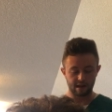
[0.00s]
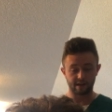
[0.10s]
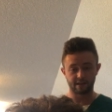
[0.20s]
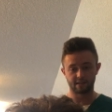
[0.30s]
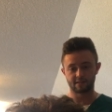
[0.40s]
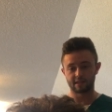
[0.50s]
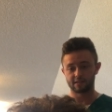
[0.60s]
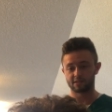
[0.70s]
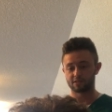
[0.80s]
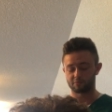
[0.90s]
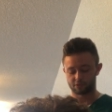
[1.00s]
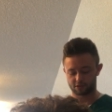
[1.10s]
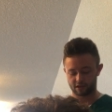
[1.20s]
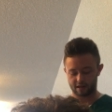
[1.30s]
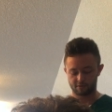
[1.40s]
And then since
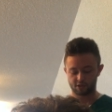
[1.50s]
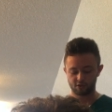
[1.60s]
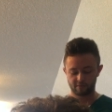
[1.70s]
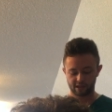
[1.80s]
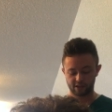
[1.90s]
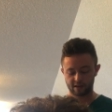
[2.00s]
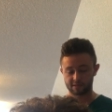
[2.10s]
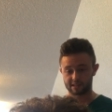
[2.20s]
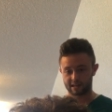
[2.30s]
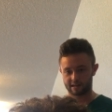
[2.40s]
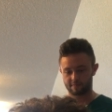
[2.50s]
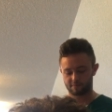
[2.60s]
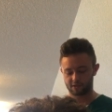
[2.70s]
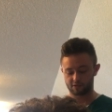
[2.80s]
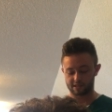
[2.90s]
prescribed 2 milligrams a day,
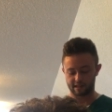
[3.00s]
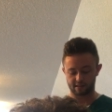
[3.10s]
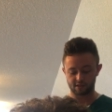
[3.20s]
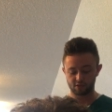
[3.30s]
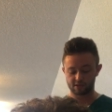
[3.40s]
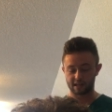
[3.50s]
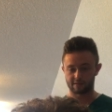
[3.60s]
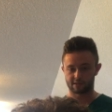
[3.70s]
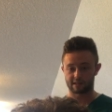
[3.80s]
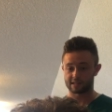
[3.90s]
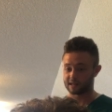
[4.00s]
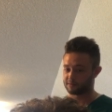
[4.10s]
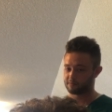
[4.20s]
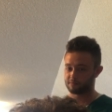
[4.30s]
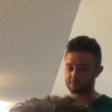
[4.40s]
you take 2 times that
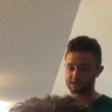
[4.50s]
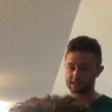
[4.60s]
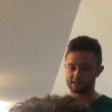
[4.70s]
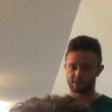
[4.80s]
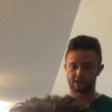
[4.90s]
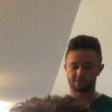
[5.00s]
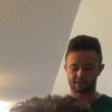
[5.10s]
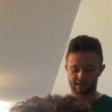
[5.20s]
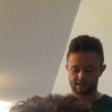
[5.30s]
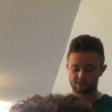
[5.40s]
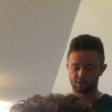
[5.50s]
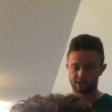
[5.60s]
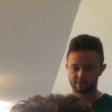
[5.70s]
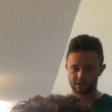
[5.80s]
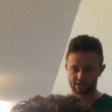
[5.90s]
10 kilograms to get
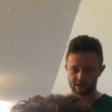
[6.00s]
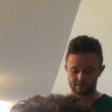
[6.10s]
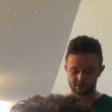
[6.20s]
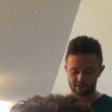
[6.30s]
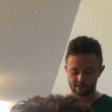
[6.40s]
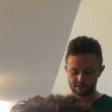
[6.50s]
20 milligrams.